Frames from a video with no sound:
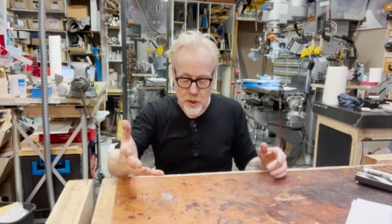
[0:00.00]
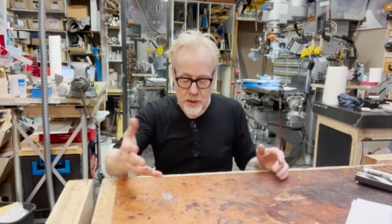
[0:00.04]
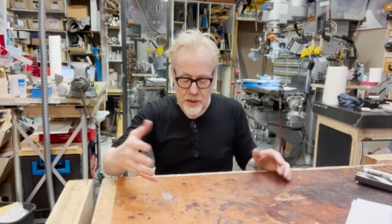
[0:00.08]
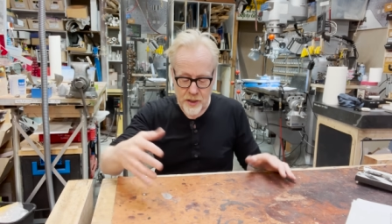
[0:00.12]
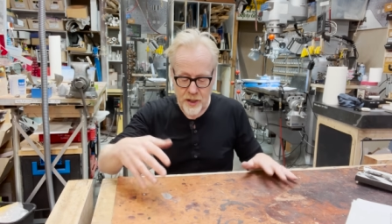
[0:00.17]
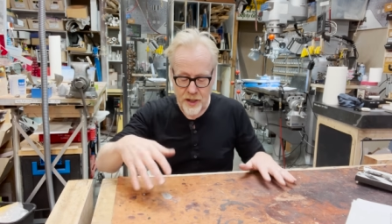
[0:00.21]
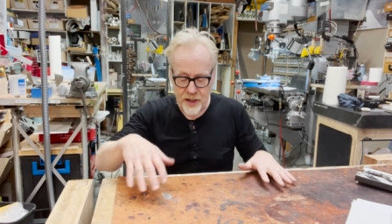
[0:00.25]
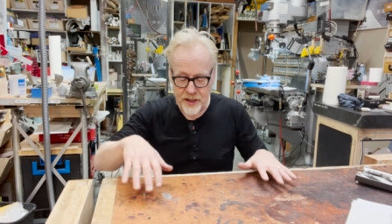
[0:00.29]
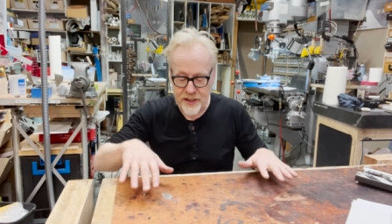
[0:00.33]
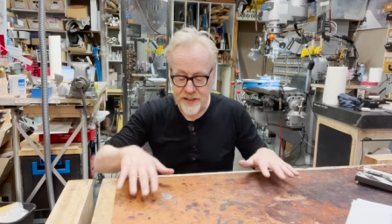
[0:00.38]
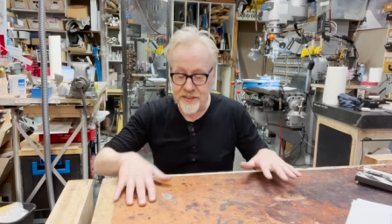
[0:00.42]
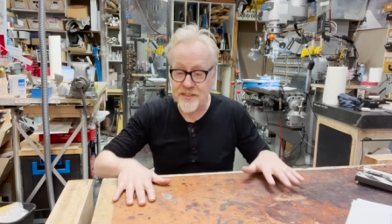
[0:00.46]

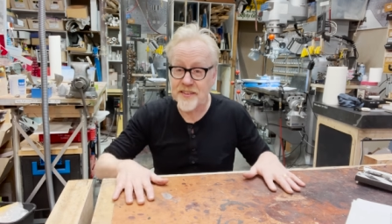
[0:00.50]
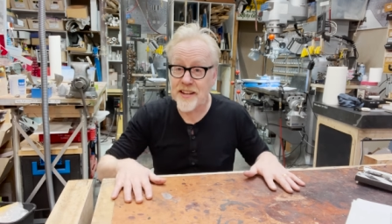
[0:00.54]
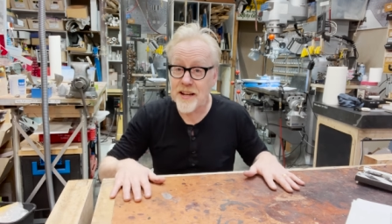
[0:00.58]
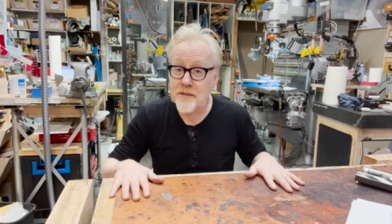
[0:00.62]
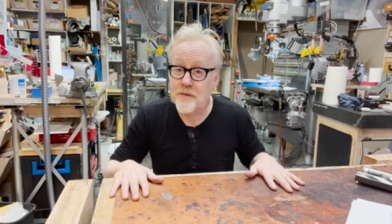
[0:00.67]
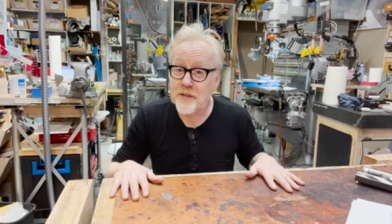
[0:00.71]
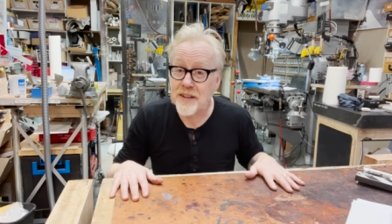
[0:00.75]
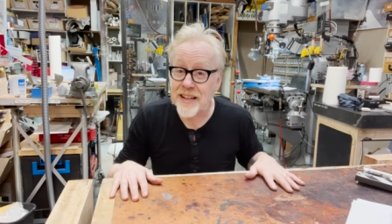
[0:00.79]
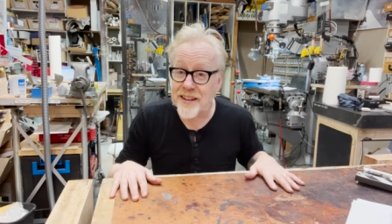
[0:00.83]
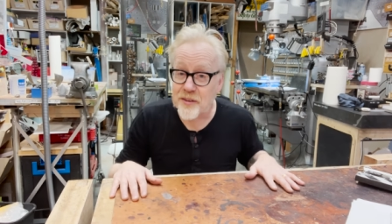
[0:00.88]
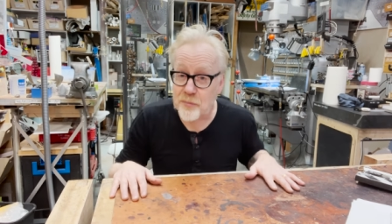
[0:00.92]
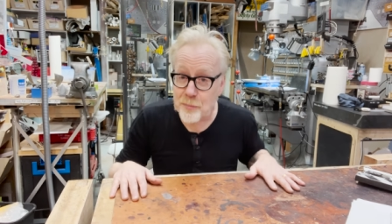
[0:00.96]
uh, as
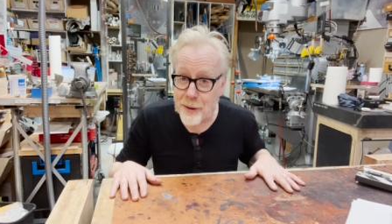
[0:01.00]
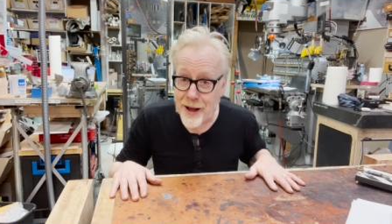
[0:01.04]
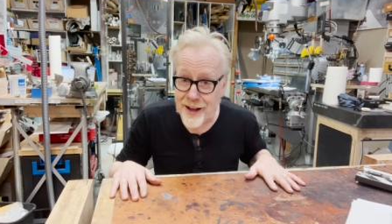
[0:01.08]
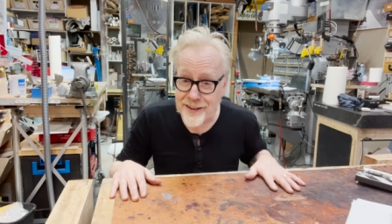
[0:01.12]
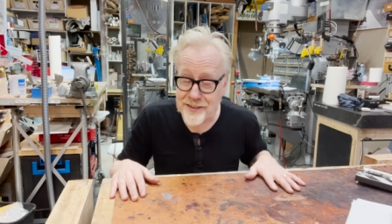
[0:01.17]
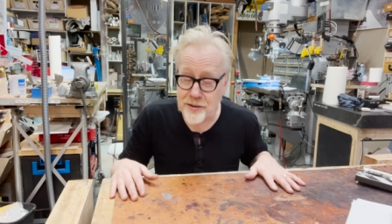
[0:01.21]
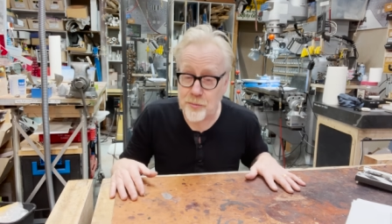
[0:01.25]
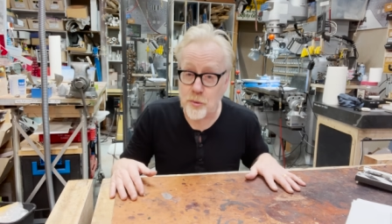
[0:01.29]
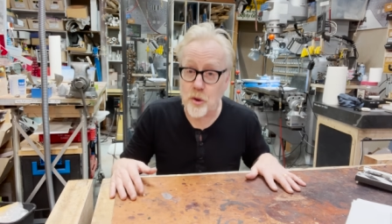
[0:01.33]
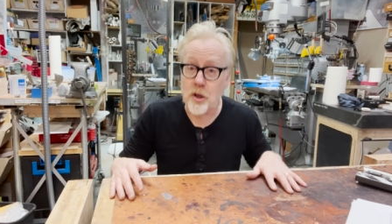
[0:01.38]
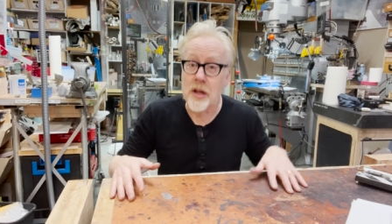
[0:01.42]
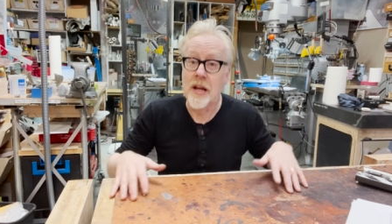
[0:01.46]
safely as
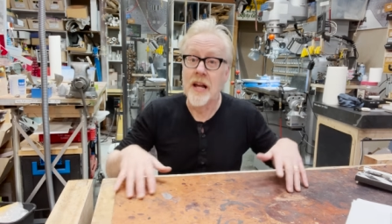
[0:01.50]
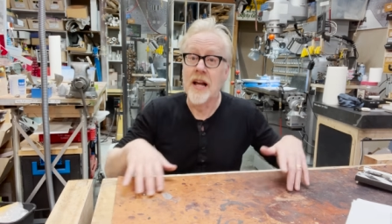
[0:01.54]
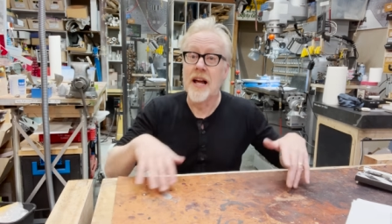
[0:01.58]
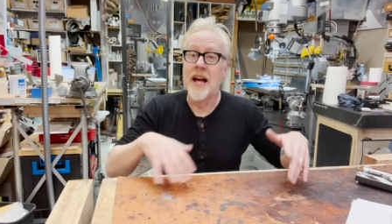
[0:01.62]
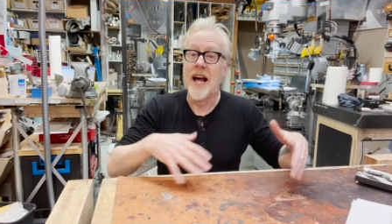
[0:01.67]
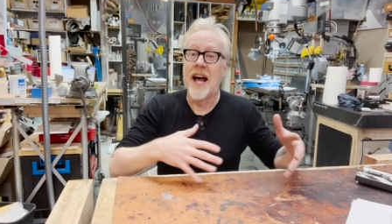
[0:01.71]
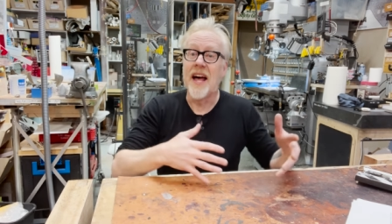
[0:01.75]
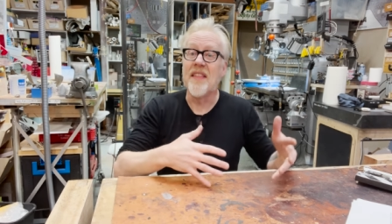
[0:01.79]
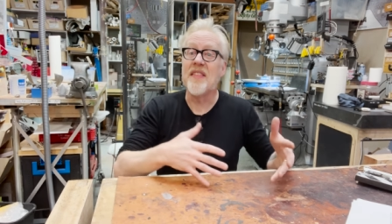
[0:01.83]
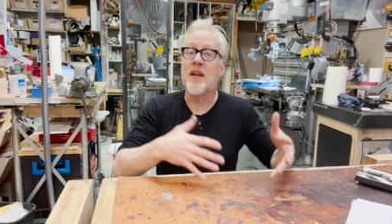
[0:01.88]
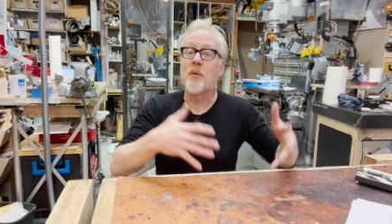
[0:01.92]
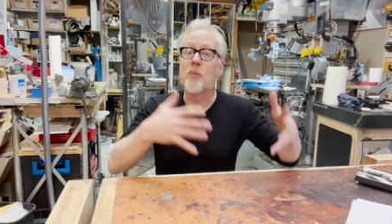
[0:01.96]
possible.
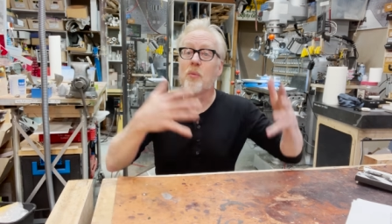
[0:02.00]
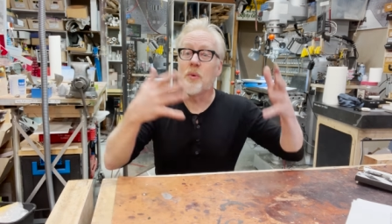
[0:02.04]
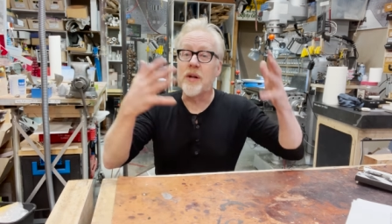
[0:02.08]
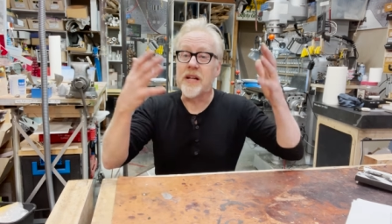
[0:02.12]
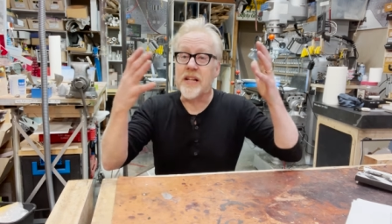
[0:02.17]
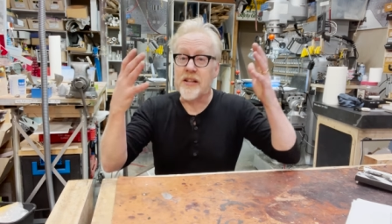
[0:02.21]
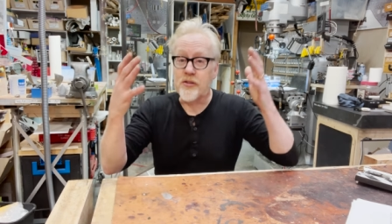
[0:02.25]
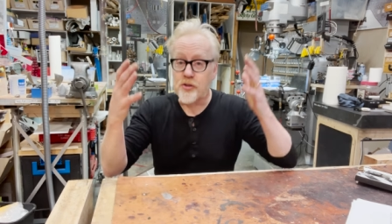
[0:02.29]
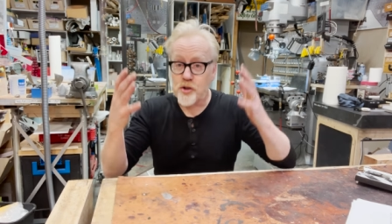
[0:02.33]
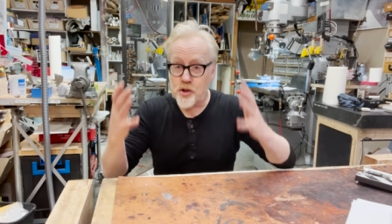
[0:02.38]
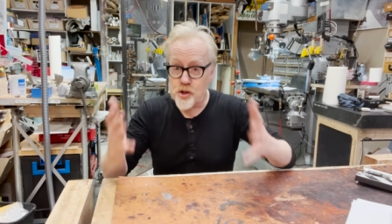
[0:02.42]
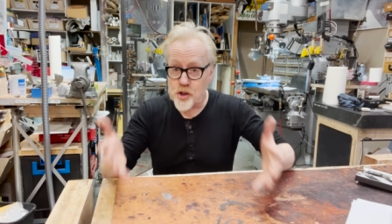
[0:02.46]
And then
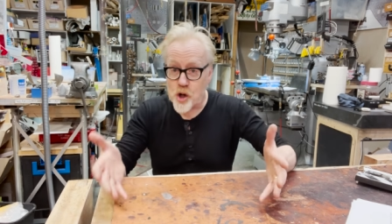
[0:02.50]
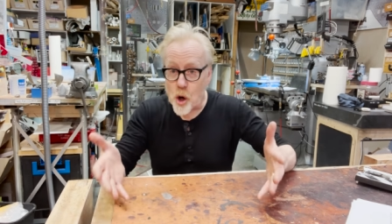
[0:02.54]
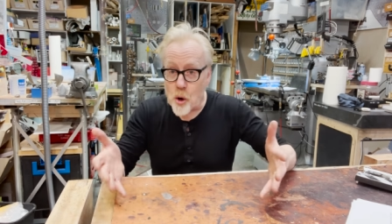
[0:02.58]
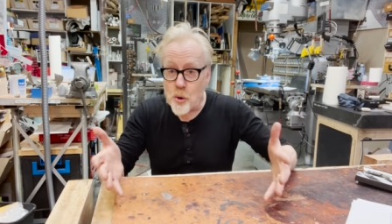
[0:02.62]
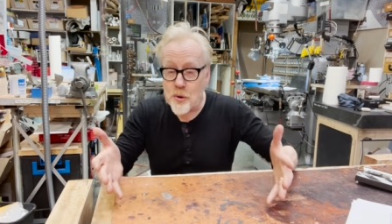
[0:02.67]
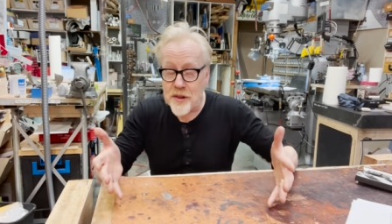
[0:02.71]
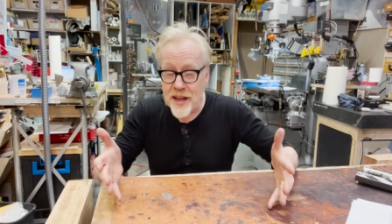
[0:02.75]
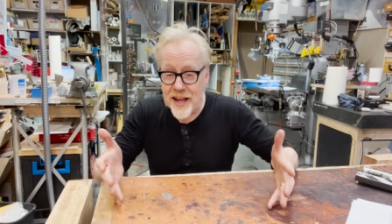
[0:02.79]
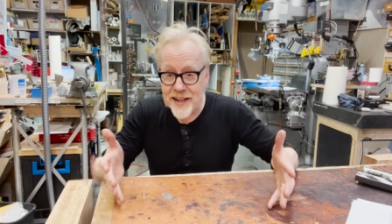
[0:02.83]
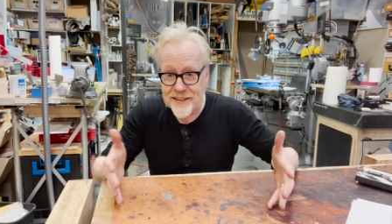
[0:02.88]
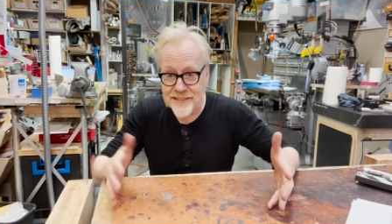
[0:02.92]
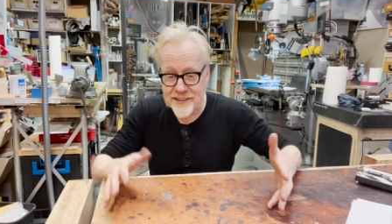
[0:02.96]
we show
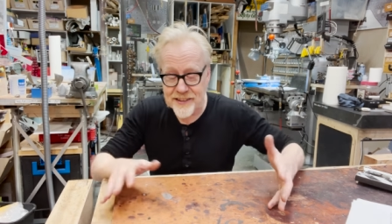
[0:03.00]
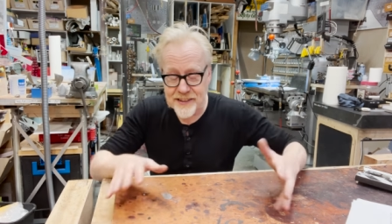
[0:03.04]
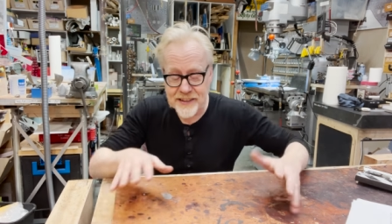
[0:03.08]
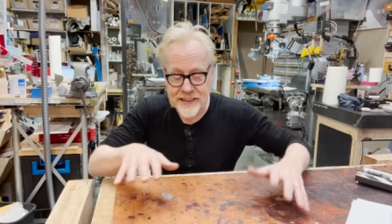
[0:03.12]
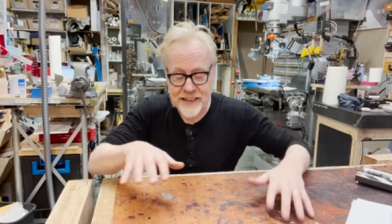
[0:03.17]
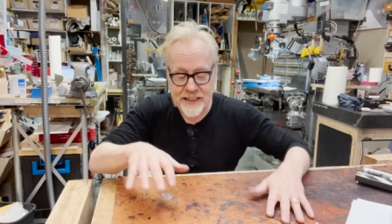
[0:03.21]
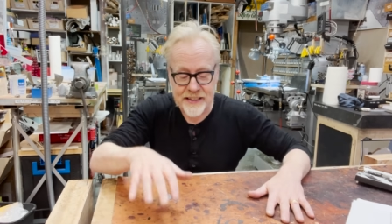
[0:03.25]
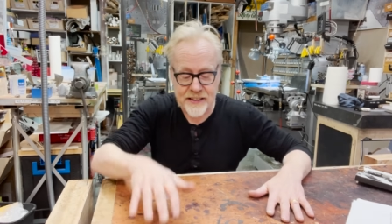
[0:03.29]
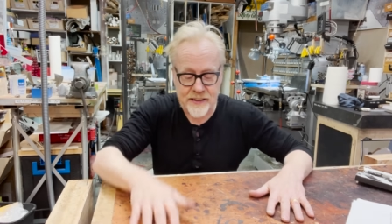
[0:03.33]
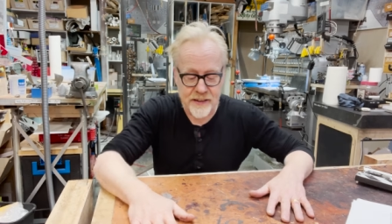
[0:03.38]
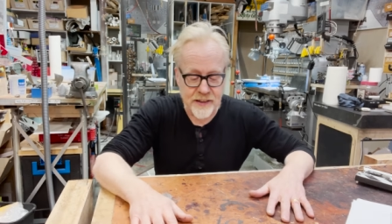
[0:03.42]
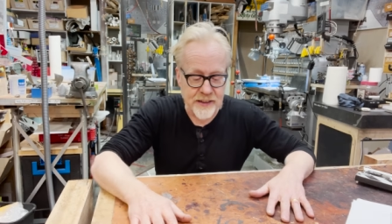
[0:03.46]
that to
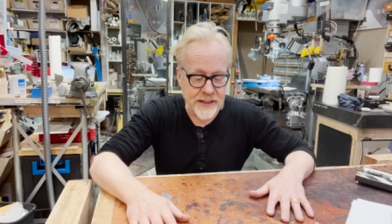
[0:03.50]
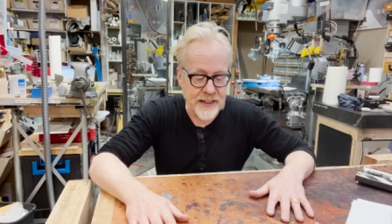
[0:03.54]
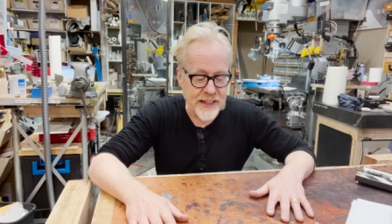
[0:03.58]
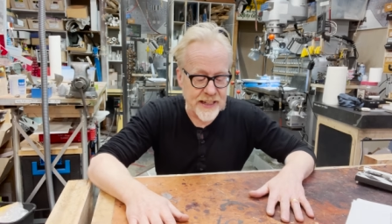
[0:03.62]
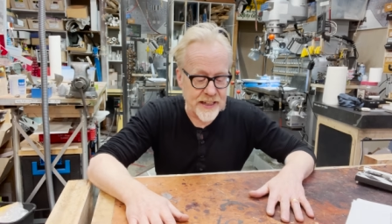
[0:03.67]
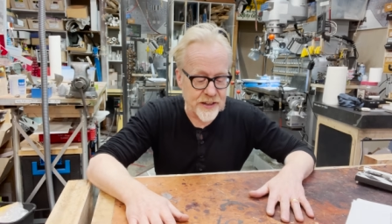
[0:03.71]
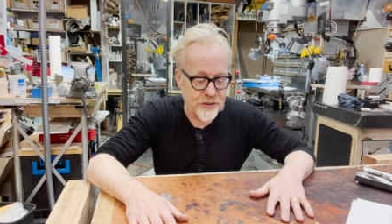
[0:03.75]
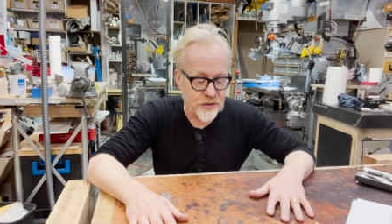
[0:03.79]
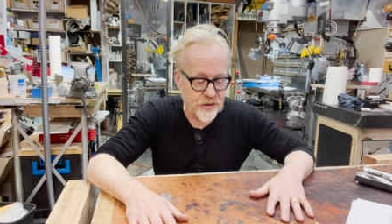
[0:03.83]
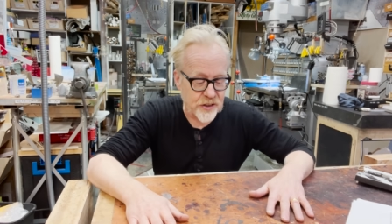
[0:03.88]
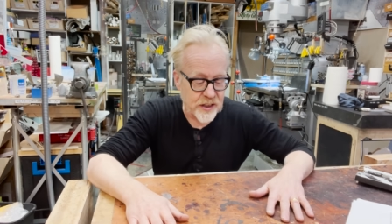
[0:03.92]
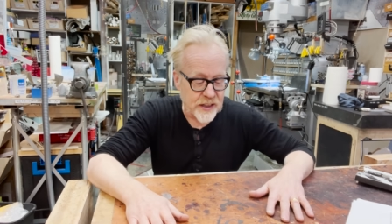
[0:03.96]
Nick and
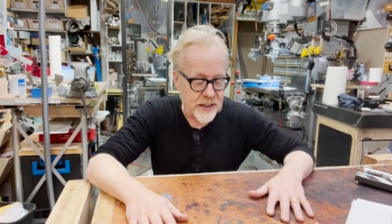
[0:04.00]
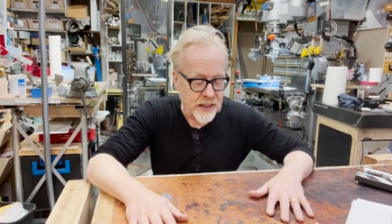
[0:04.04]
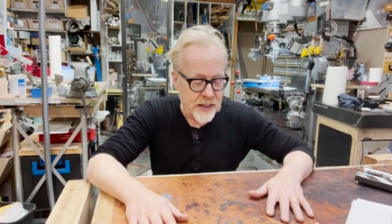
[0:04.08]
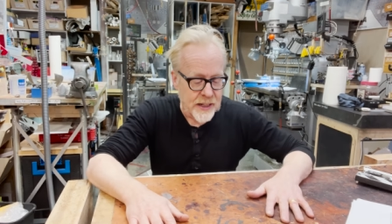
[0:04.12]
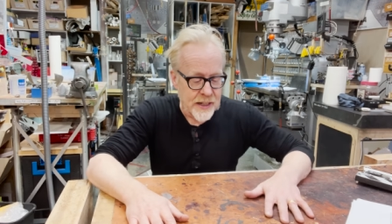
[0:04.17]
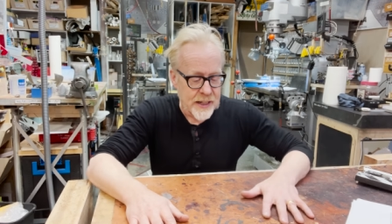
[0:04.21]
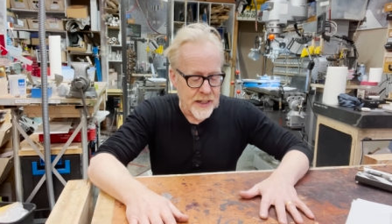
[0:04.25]
Angie.